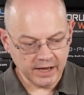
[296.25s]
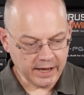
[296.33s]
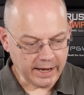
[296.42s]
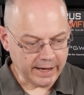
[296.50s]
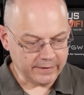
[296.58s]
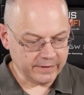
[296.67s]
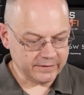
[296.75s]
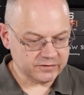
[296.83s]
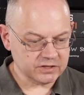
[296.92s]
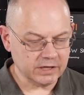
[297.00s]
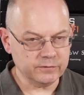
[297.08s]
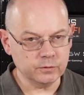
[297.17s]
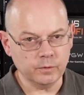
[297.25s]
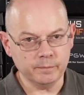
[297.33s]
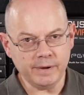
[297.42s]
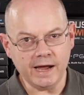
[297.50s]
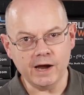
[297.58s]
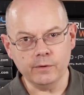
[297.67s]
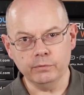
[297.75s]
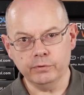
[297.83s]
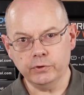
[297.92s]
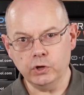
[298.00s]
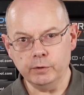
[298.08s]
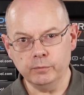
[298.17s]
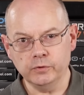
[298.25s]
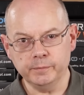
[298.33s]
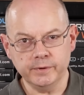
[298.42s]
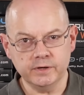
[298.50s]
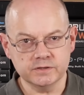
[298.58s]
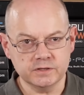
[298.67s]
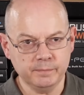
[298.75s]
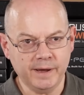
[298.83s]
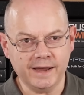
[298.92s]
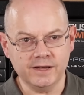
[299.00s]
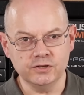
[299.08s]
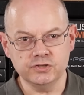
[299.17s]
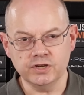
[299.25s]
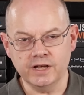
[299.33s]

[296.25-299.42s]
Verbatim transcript: and they've suffered with power and thermals because the package